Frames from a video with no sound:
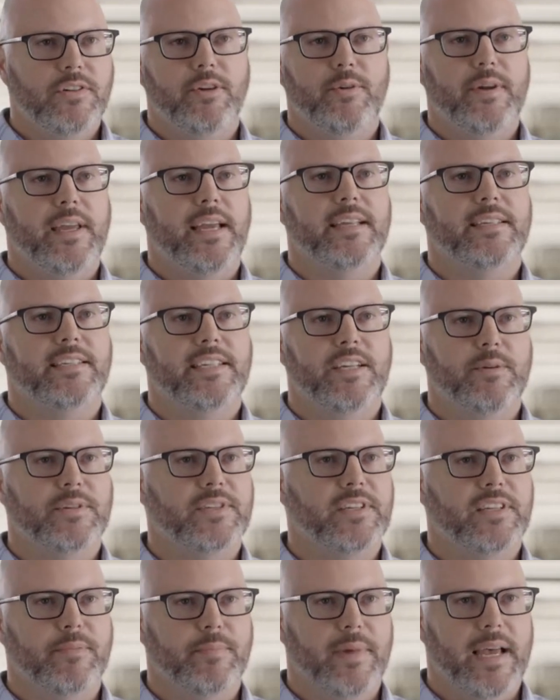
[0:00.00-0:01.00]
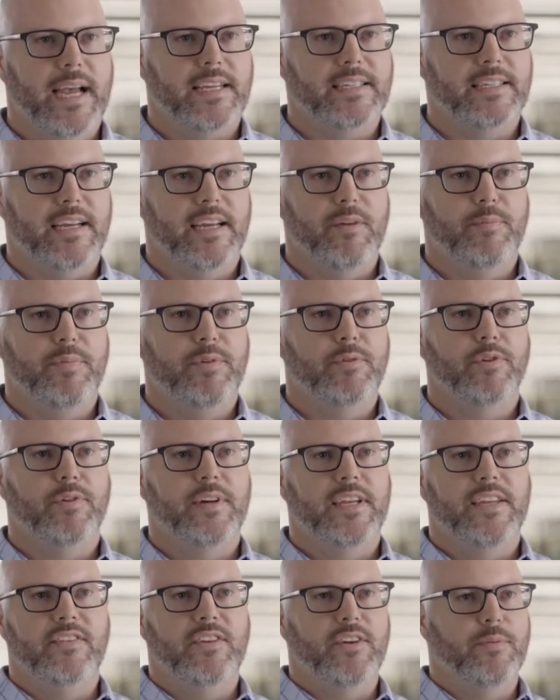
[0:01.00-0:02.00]
you can't see what's on the back. It'd be real
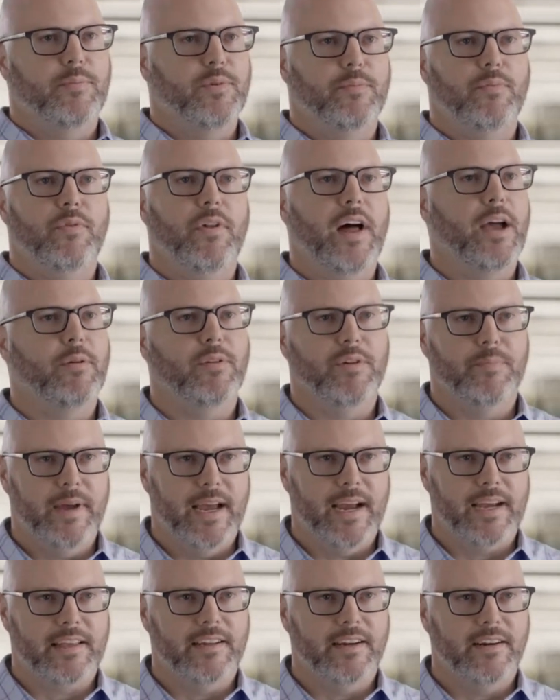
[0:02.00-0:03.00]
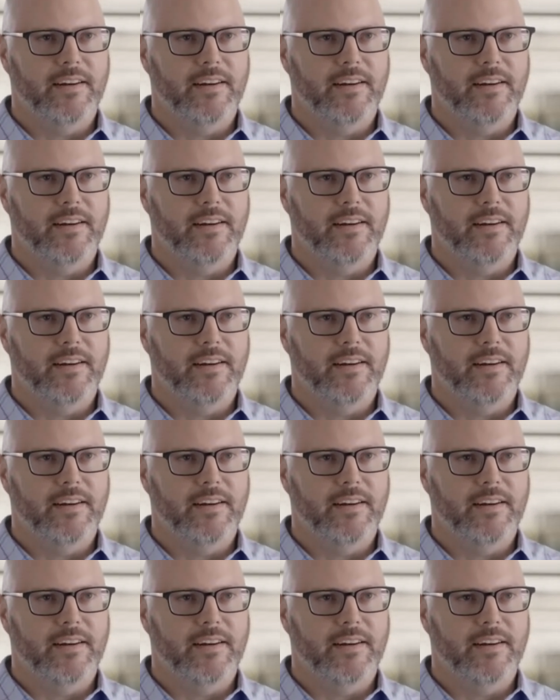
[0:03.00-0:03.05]
easy to put plywood back.